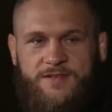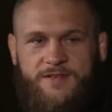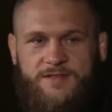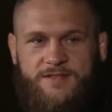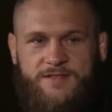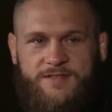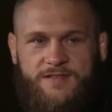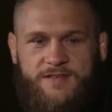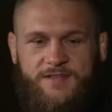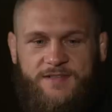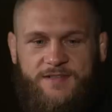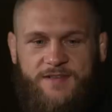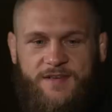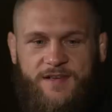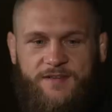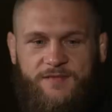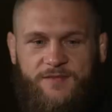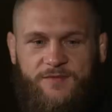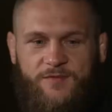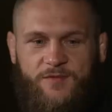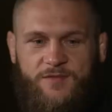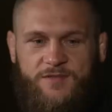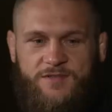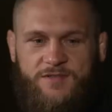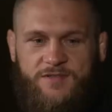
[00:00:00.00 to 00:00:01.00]
I still have
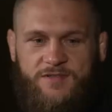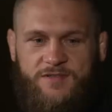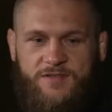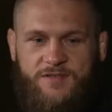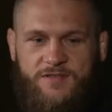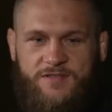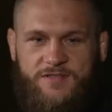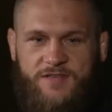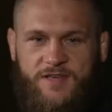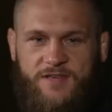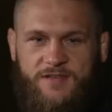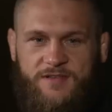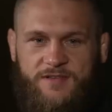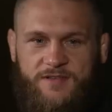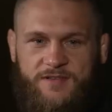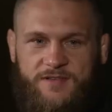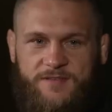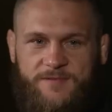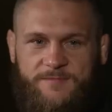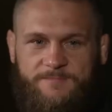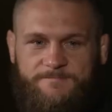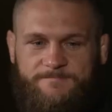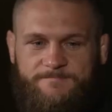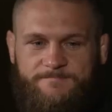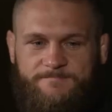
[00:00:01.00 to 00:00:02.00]
watching this and
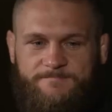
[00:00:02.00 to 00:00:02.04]
uh,